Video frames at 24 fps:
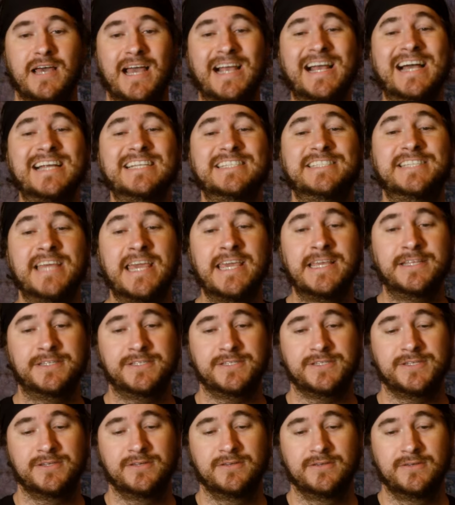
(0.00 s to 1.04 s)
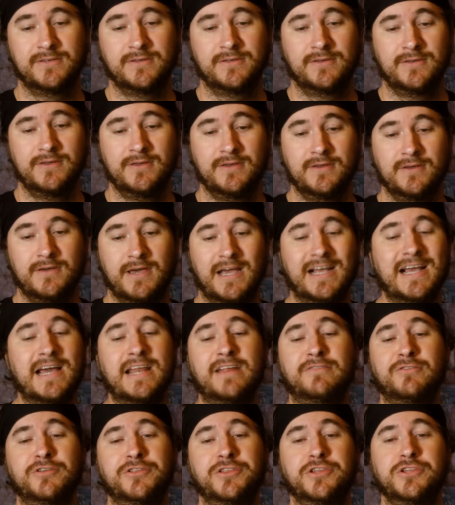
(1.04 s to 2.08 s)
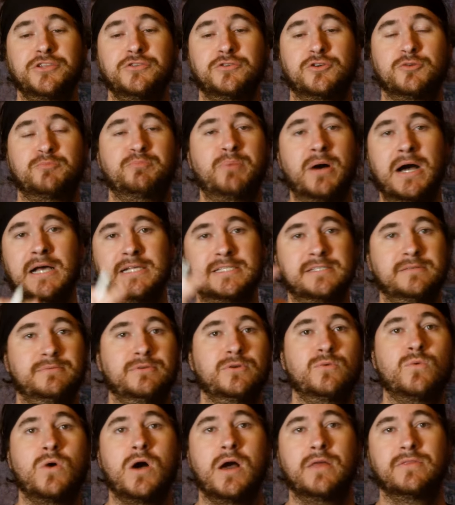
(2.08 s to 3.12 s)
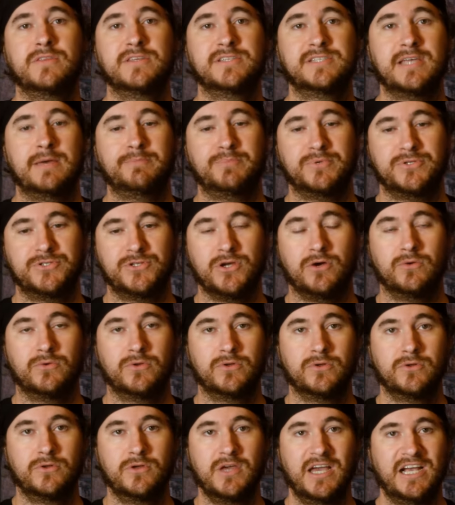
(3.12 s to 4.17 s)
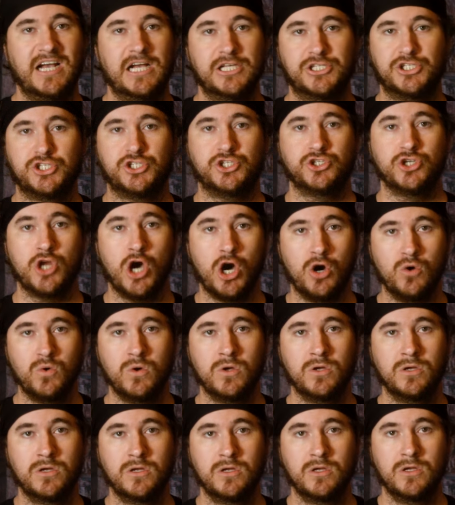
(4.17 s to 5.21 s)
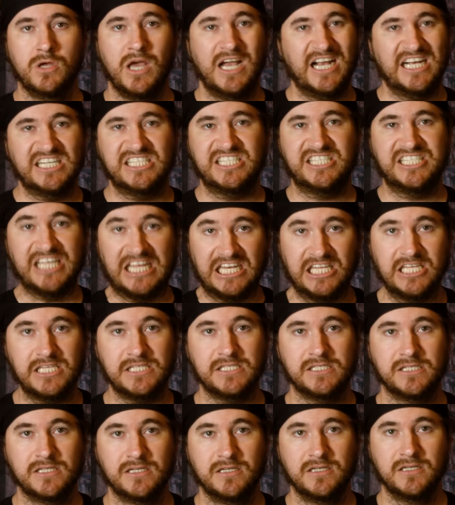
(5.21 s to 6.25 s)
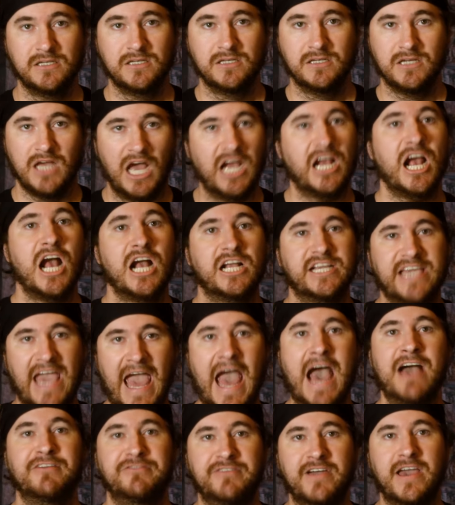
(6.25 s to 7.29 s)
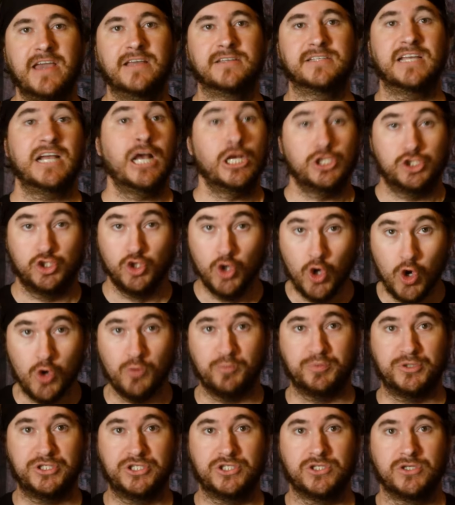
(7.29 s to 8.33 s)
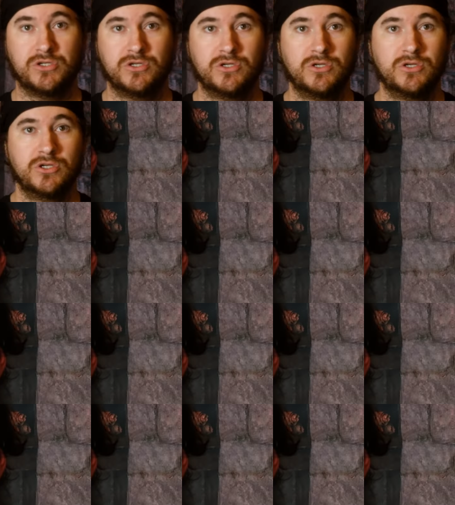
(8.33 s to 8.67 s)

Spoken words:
I got dates. I got everything you could possibly want in this episode. I got snow. I got cities. I got cafes. I got soups.